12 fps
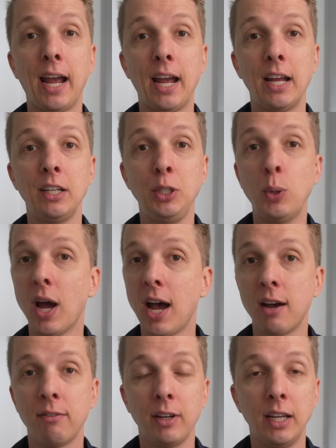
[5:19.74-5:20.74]
and you
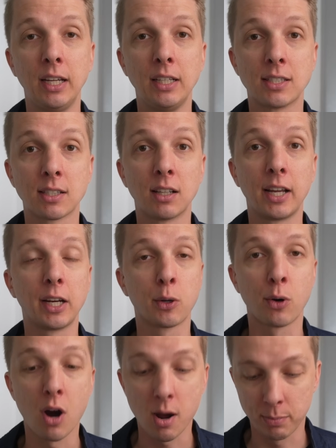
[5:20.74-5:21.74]
have a slight
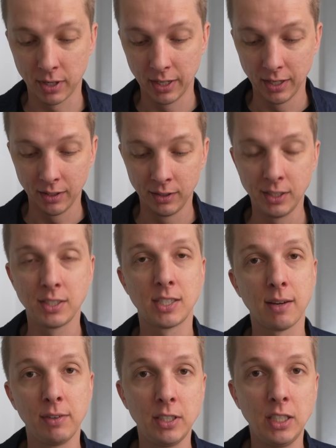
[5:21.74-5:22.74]
crop, this
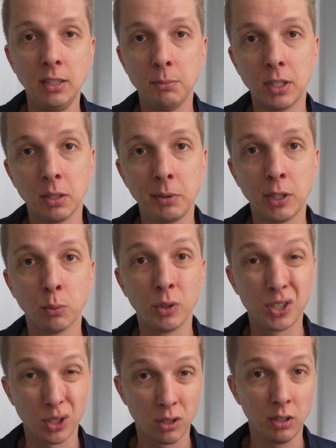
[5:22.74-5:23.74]
17mm
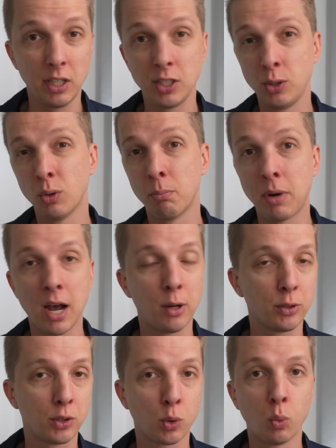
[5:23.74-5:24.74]
would turn into
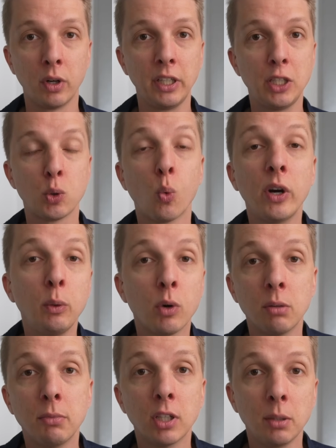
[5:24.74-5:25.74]
about
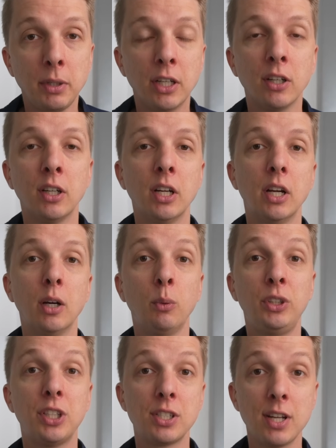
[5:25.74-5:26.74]
20-21mm,
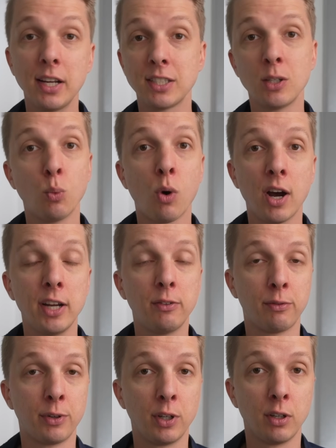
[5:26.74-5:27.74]
which is nice and
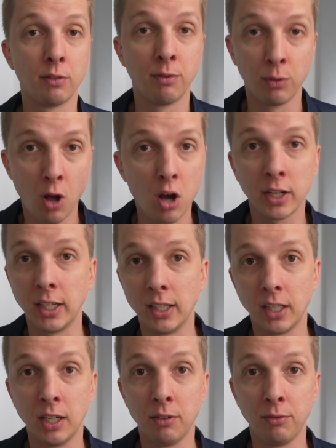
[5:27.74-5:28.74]
wide for
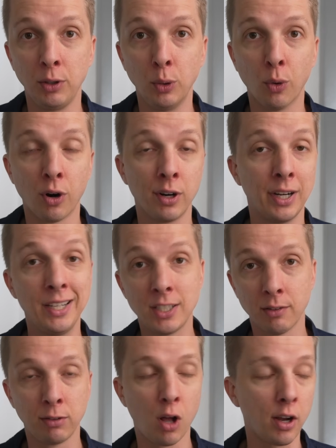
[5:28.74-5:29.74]
vlogging if you are
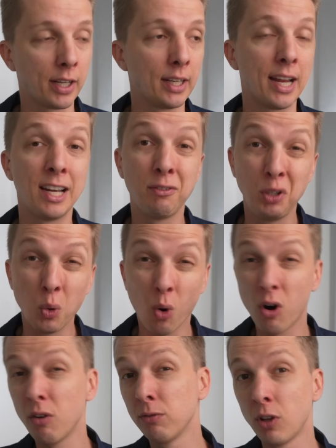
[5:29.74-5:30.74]
into vlogging. And if you are